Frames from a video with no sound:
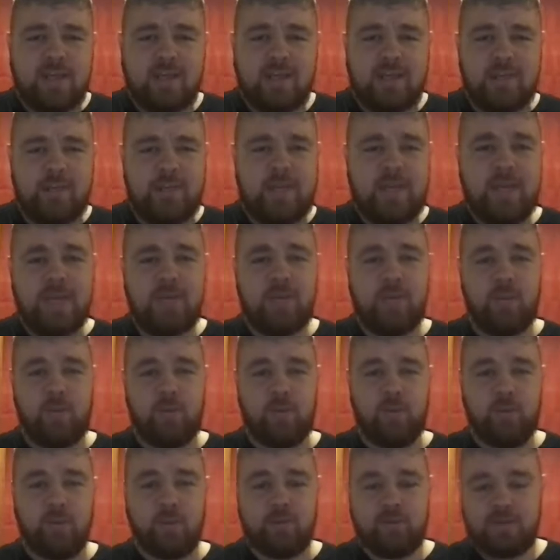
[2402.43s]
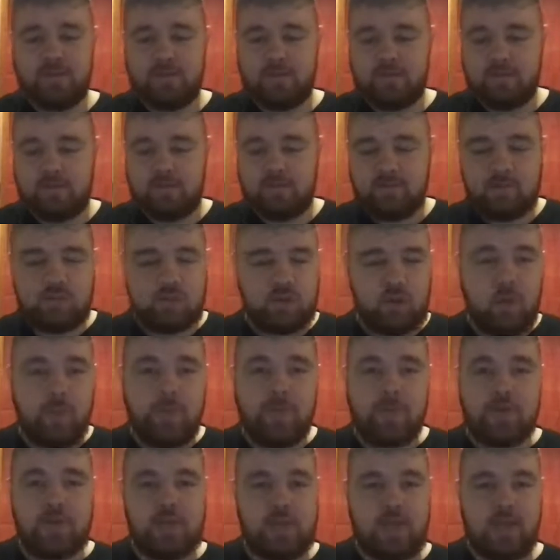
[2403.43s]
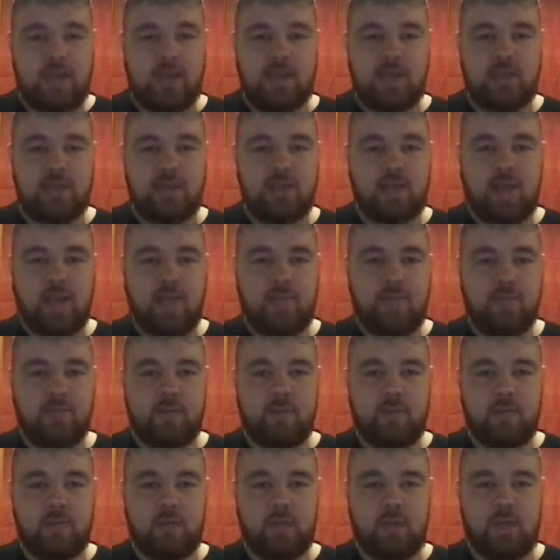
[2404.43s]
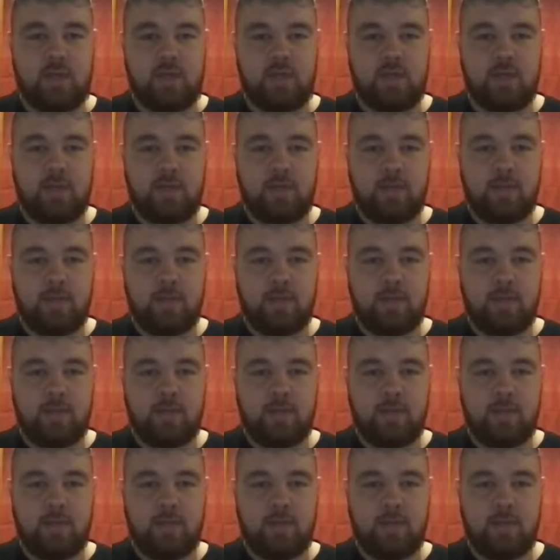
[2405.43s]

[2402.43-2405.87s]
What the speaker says: do people chop and change every week?